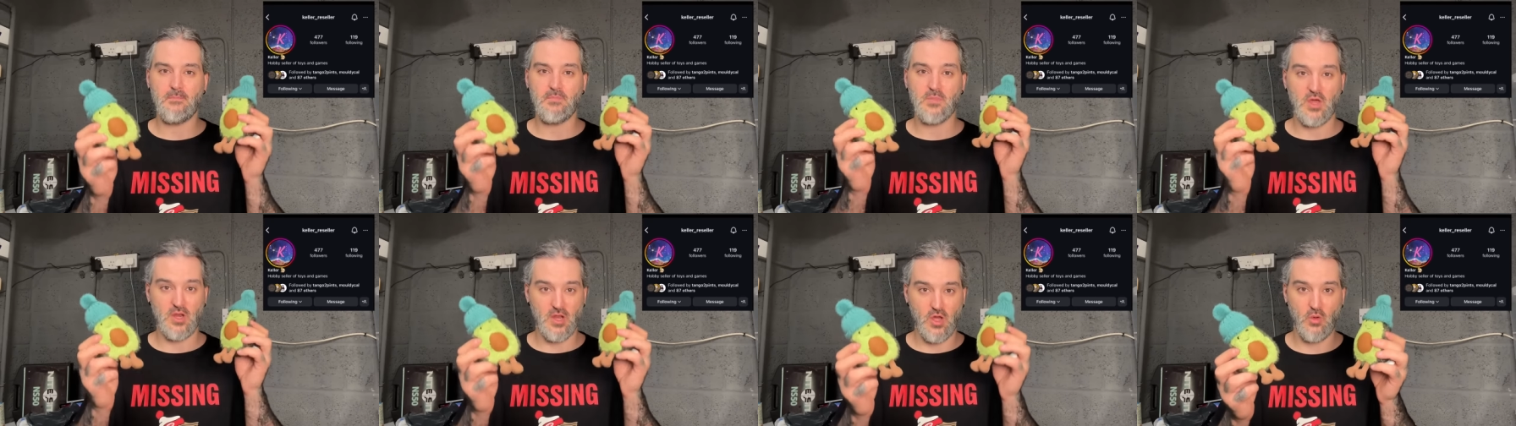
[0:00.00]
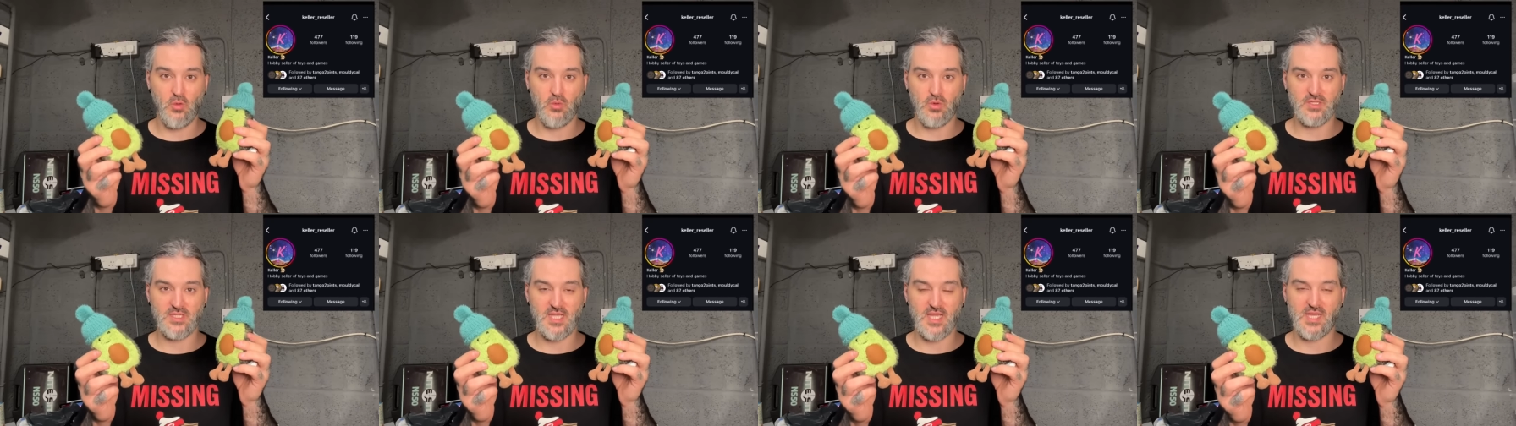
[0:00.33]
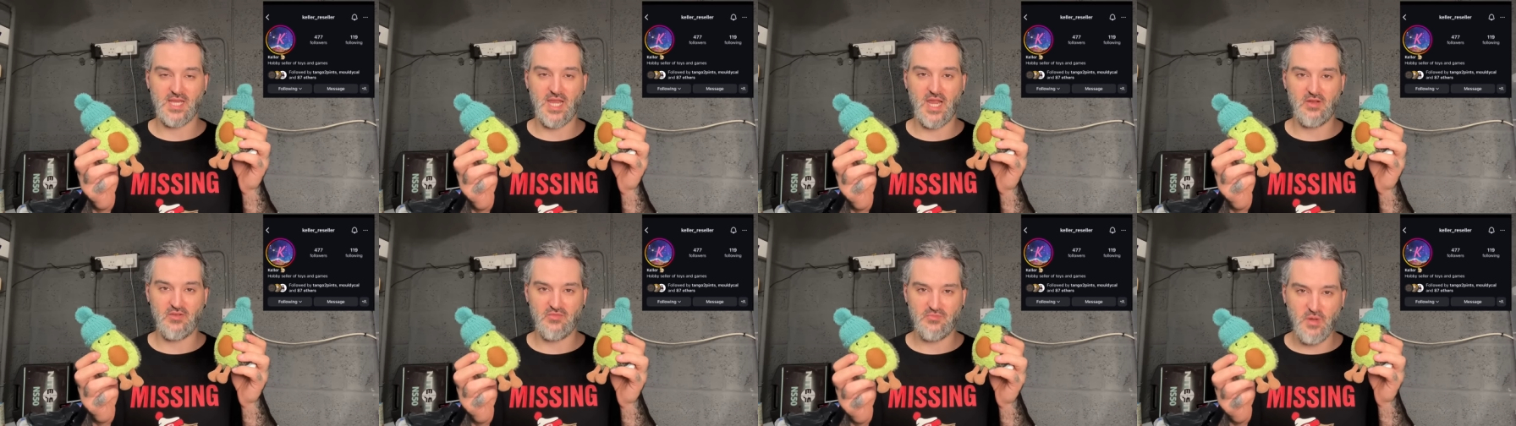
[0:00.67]
and I will take
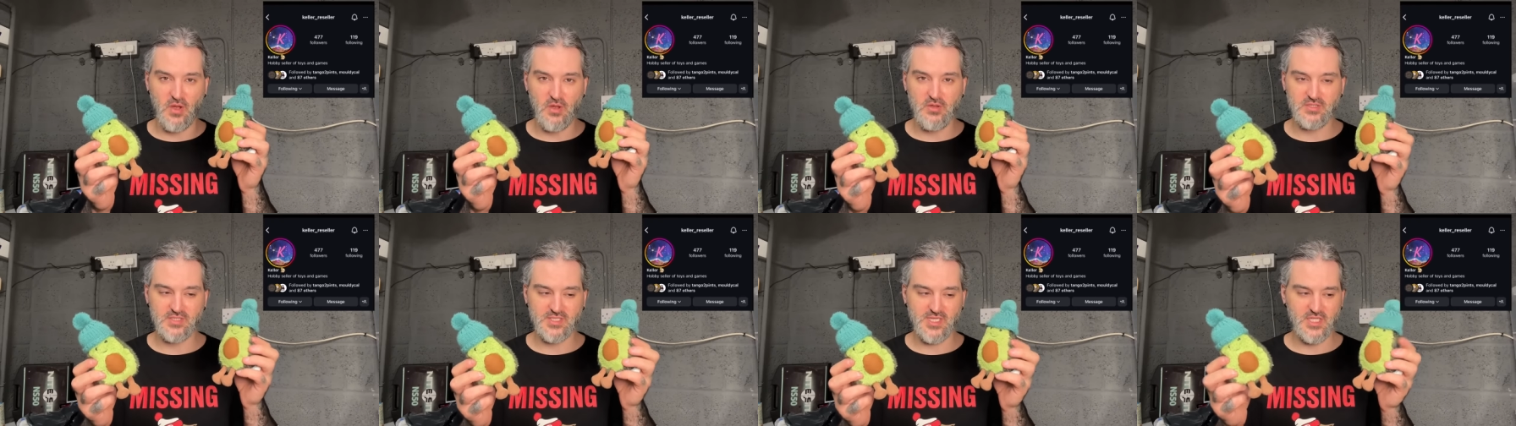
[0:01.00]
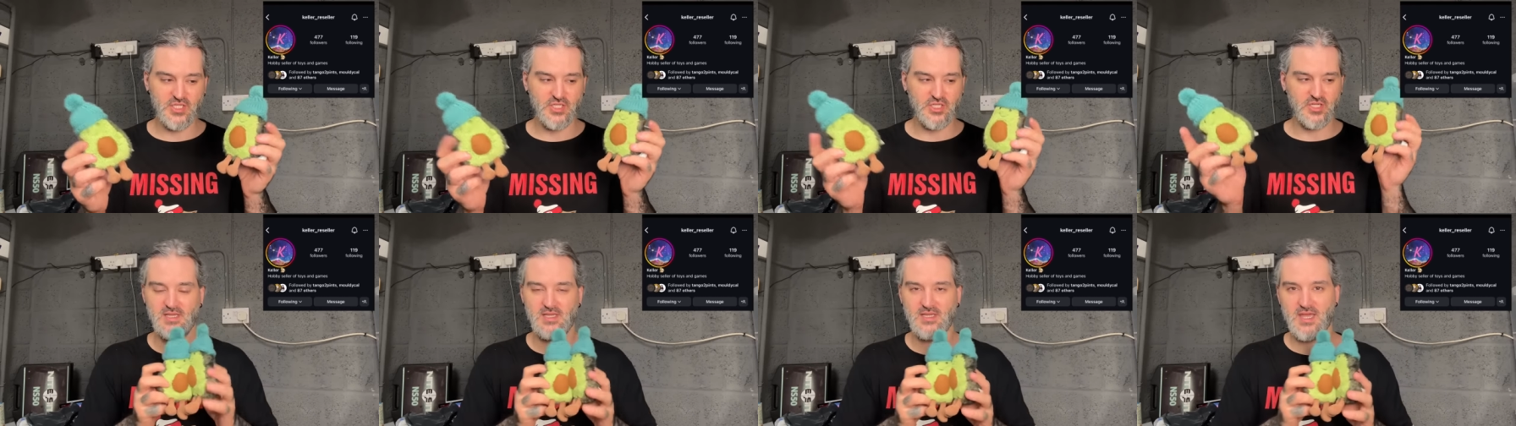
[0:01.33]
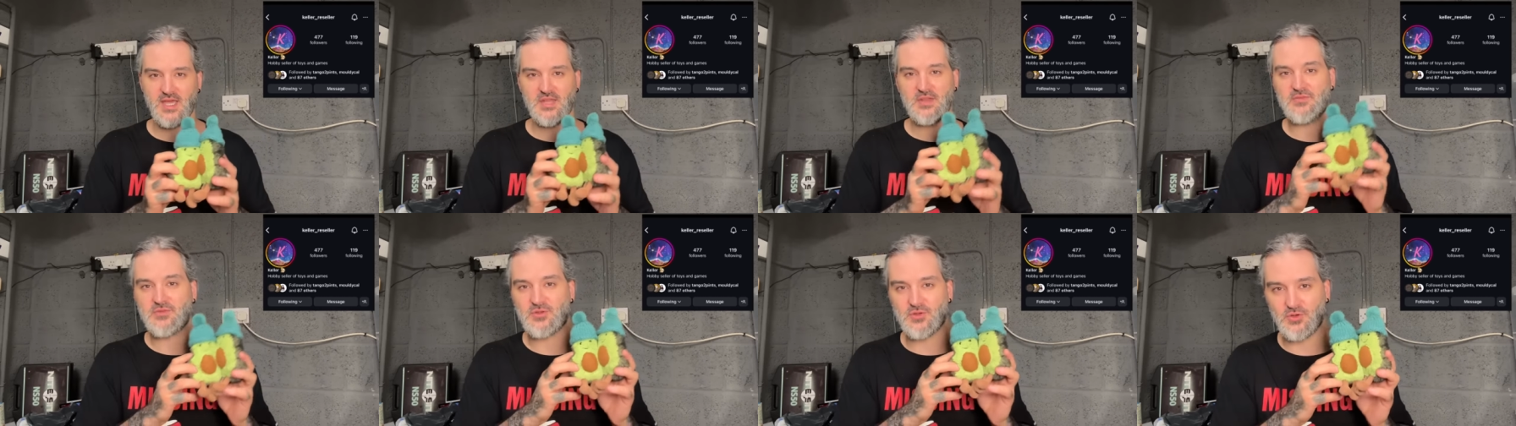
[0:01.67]
care of postage.
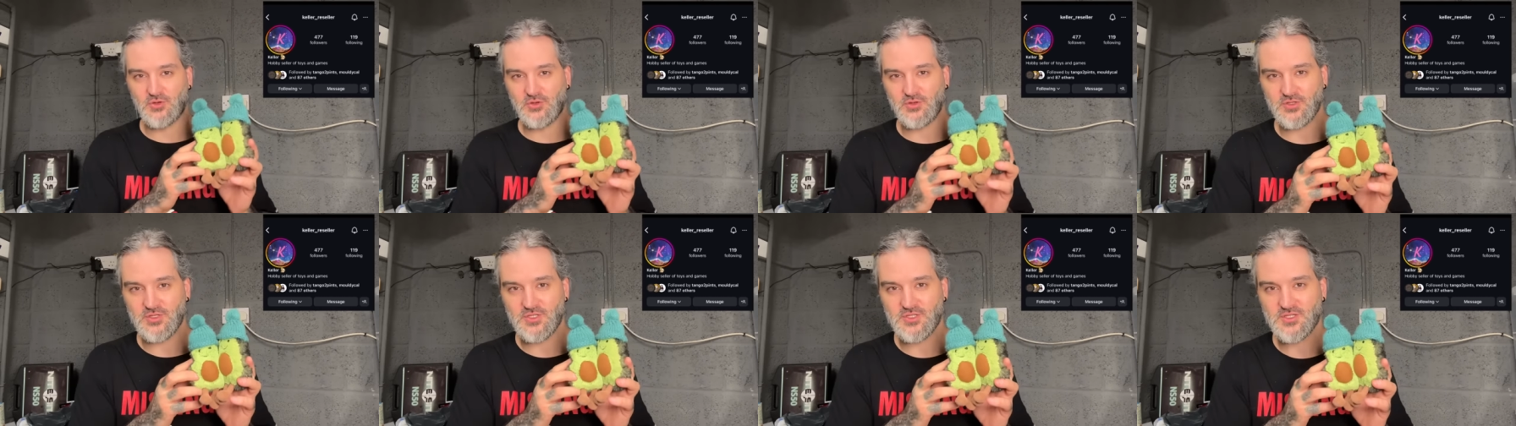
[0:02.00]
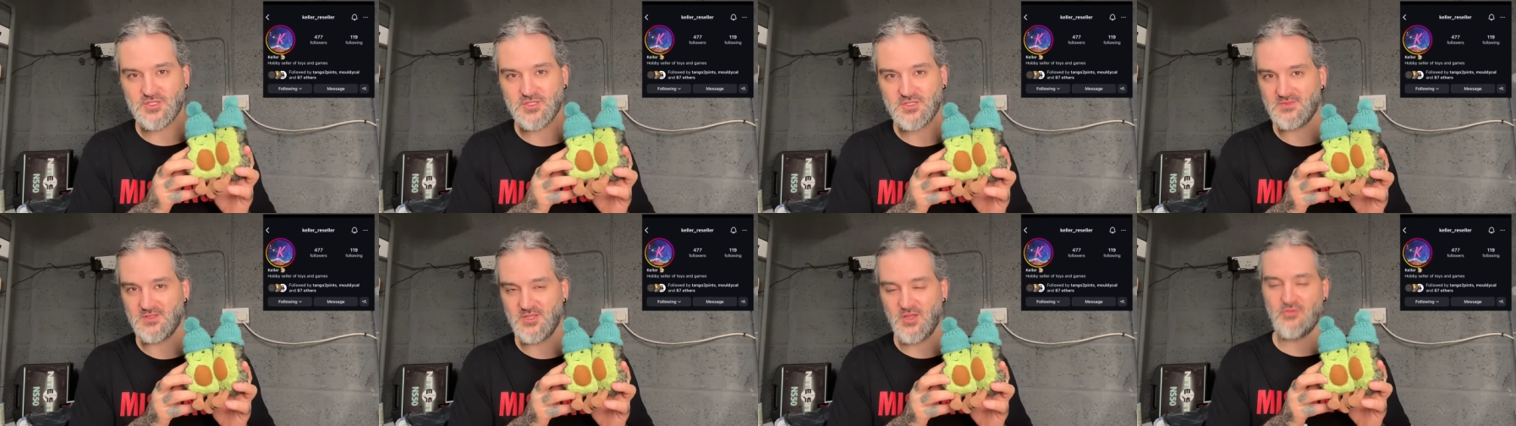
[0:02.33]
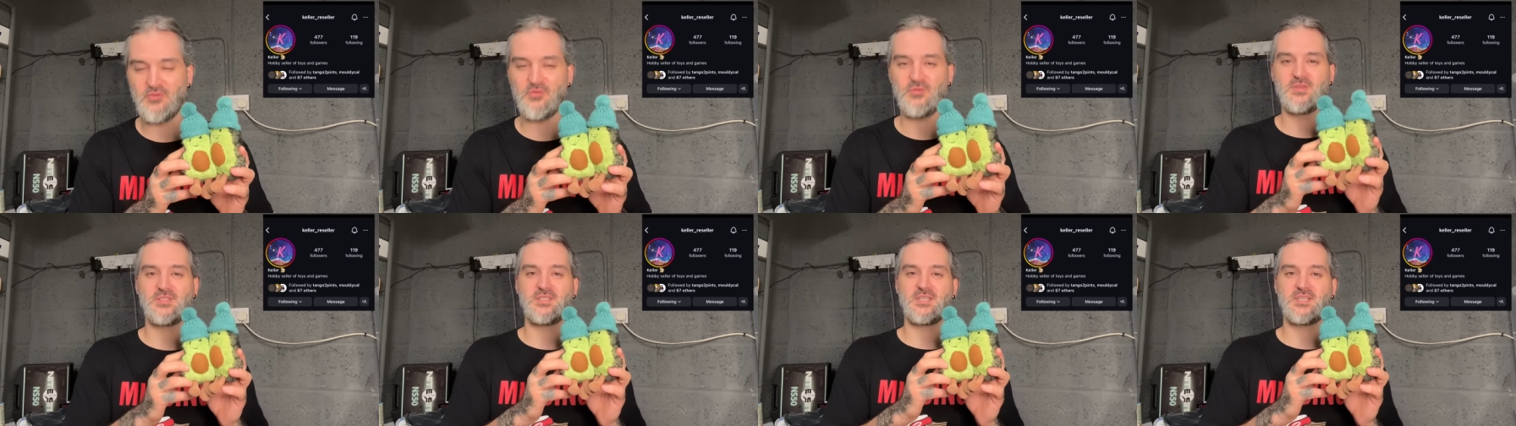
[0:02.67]
And of course, the offer was